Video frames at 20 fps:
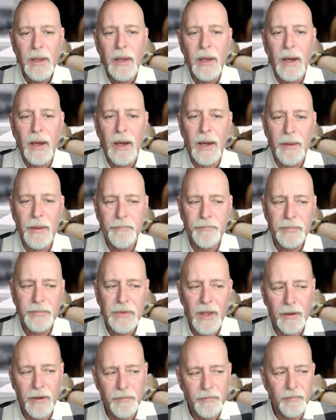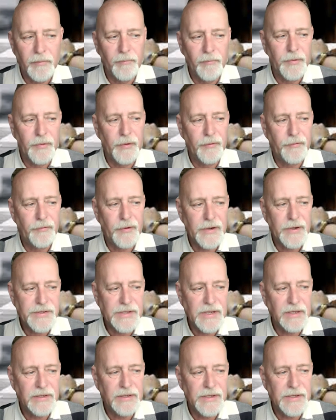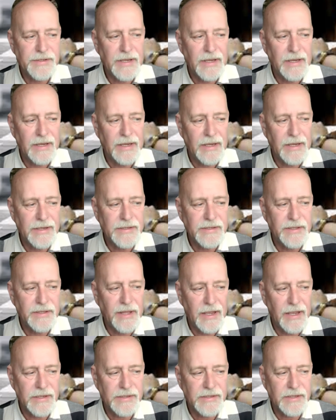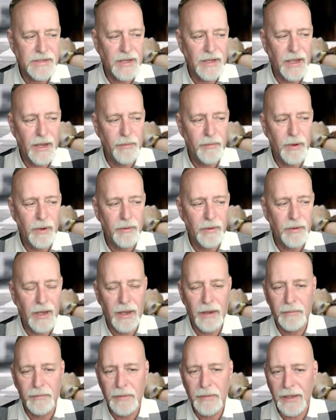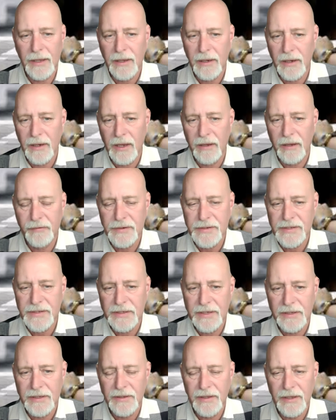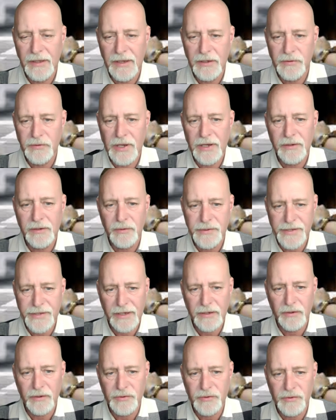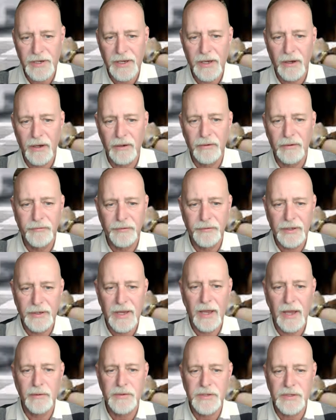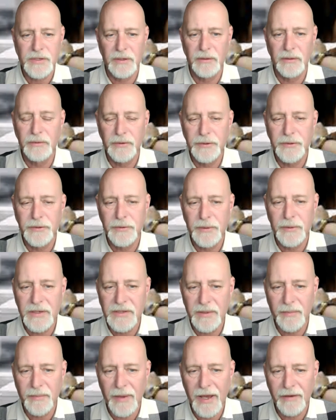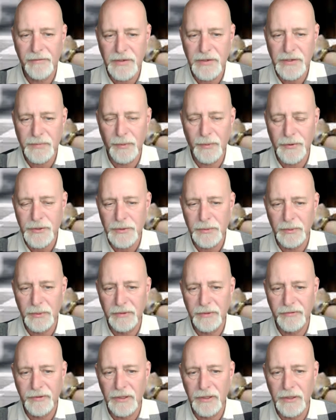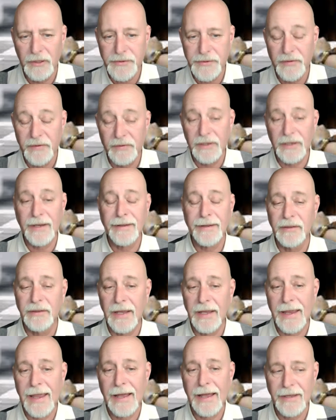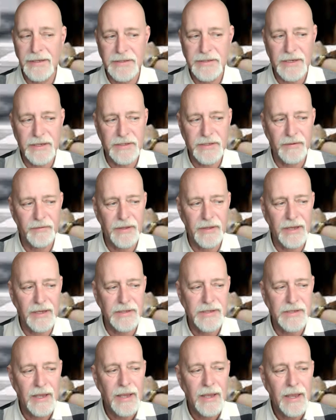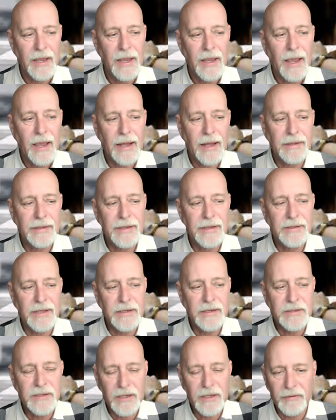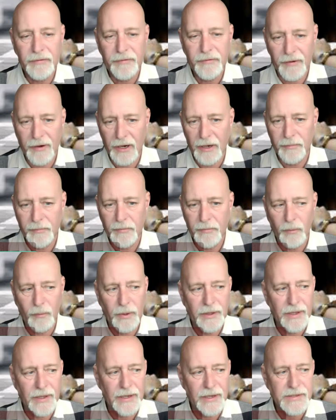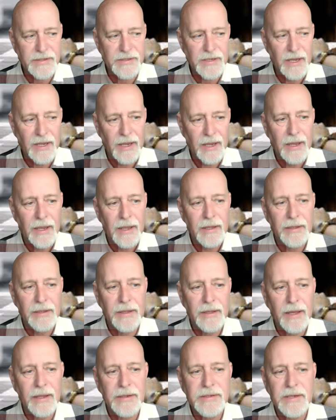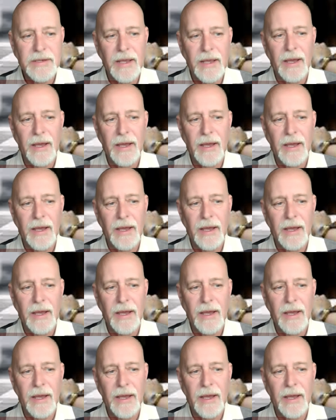Now, the first thing to say is this. Anne and I visited the General Secretary of the Council, who is the man responsible for lots of the legalities of things. And he did confirm with us that